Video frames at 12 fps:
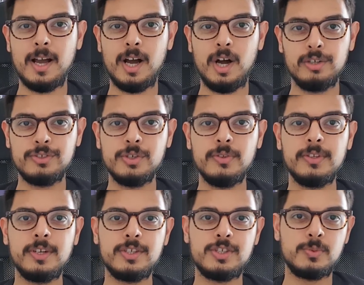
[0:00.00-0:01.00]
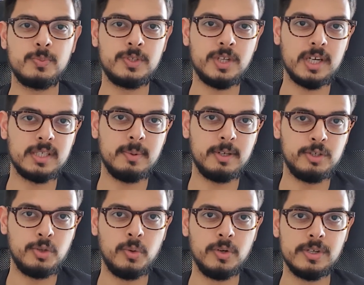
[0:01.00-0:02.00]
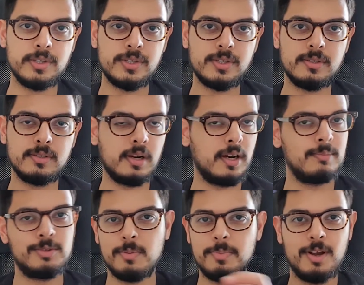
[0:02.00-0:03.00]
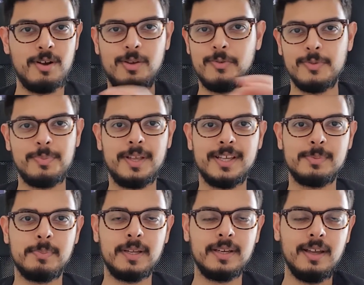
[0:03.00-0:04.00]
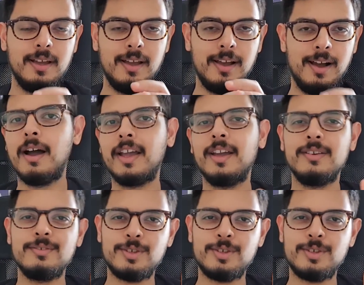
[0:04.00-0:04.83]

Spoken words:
Also, we talked about doors. Sorry, I'm jumping all over the place, but okay.